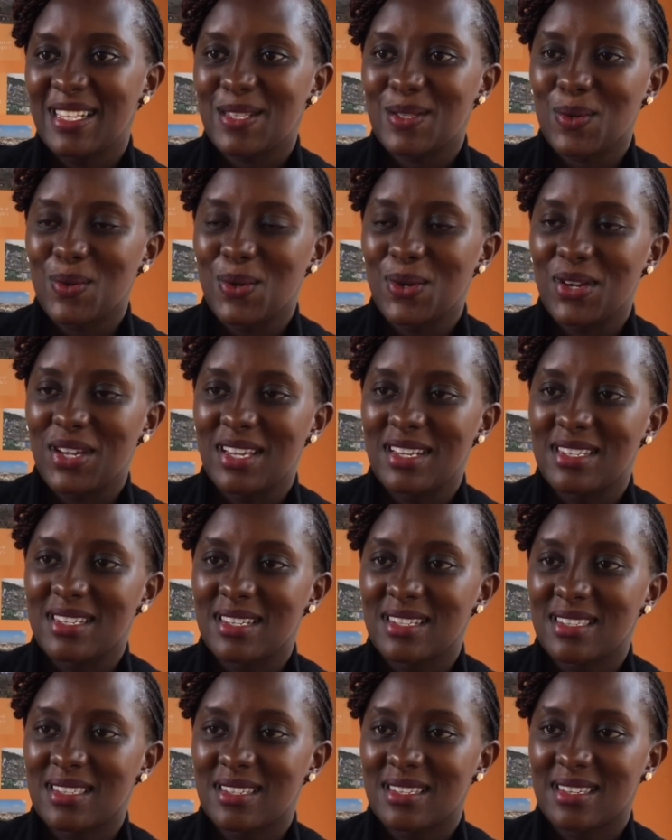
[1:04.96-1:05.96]
So it
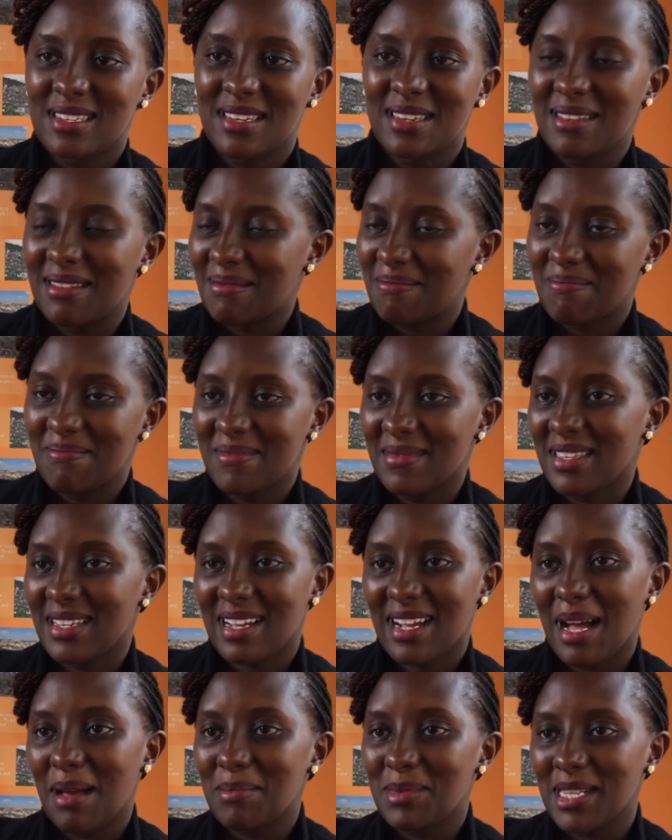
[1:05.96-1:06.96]
just
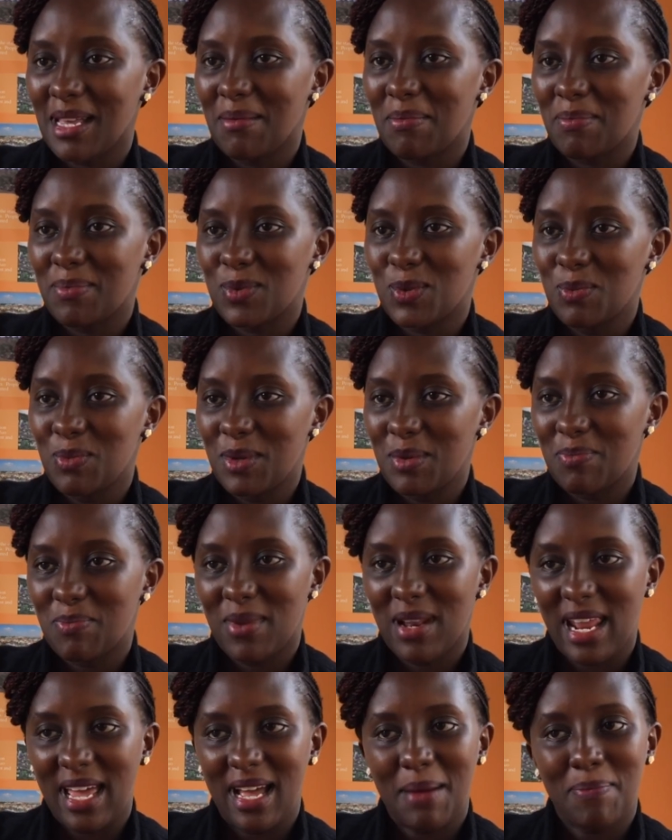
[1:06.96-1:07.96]
comes up to be
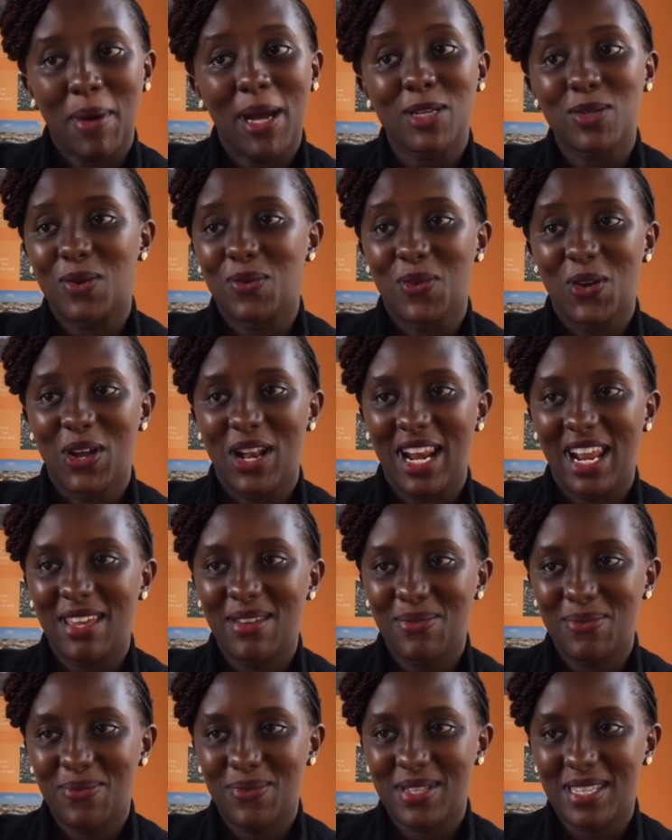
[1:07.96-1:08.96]
like part of your
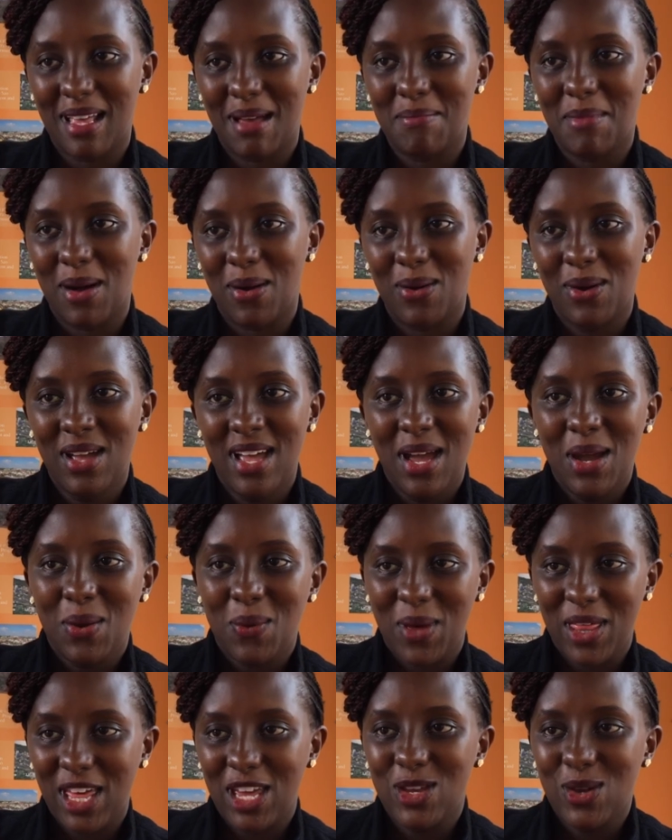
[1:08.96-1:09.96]
life somehow,
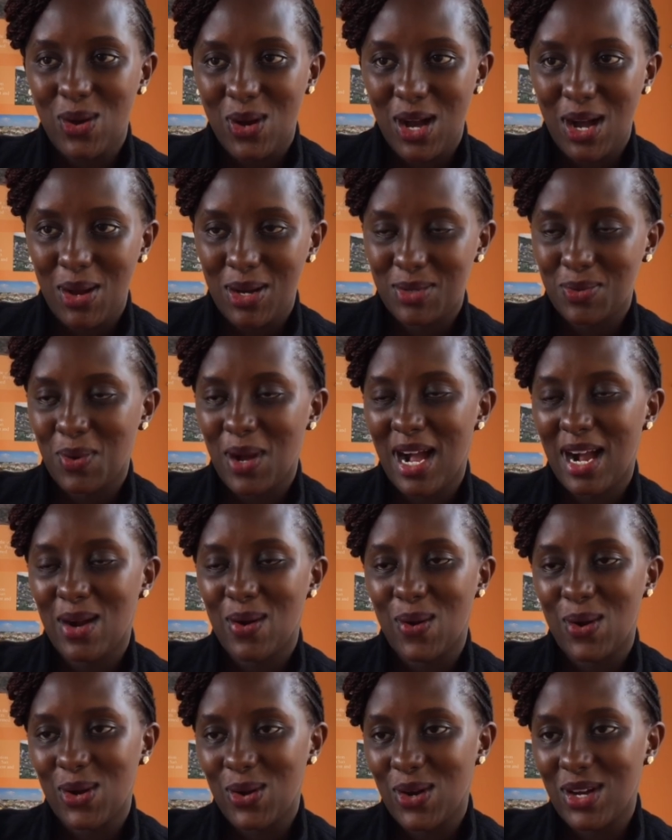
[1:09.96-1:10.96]
whether you're at
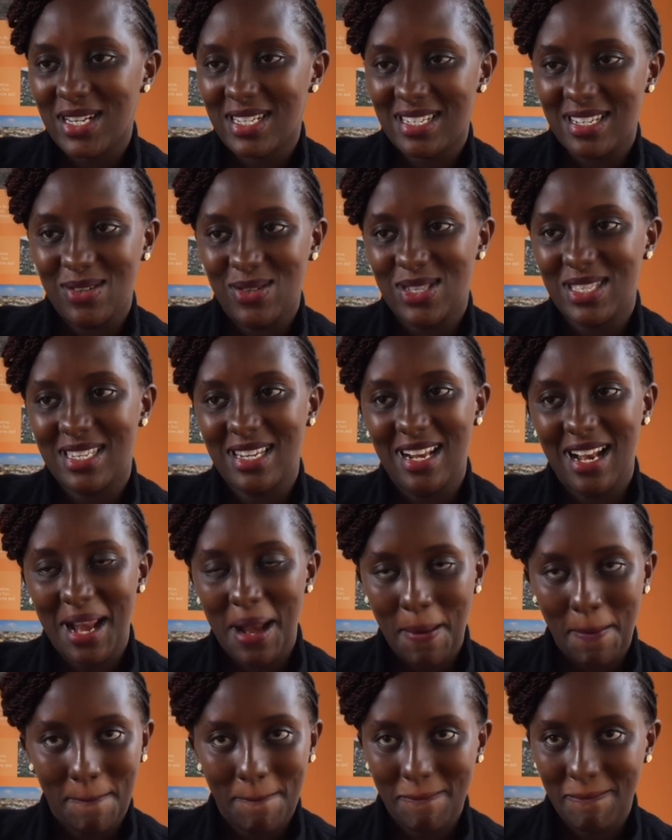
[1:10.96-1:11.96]
work or not, you're
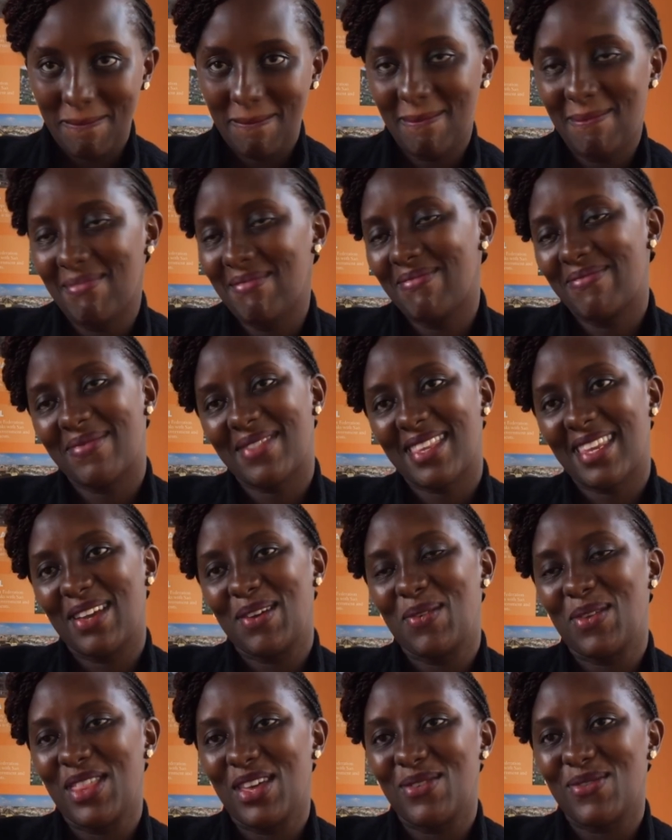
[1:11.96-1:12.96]
still
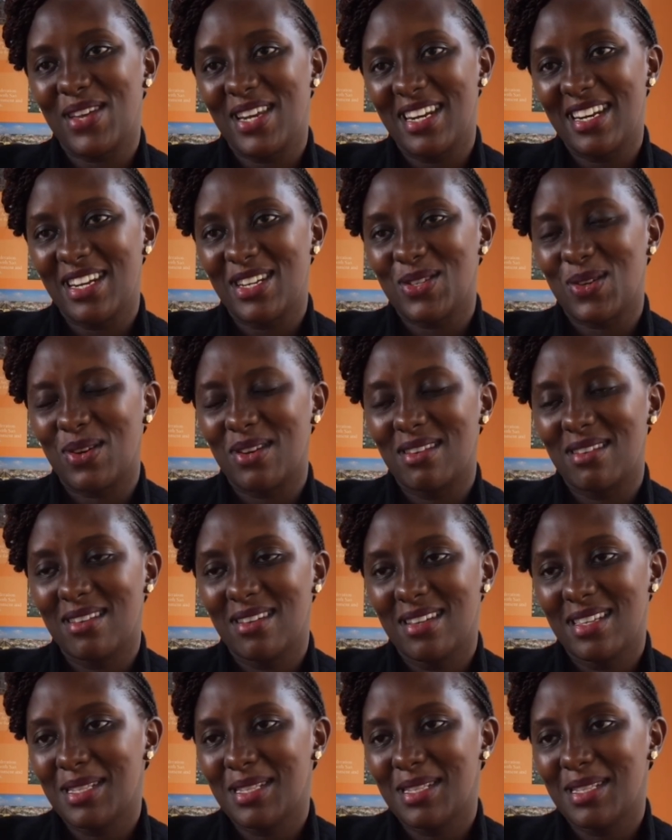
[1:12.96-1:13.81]
with the federation.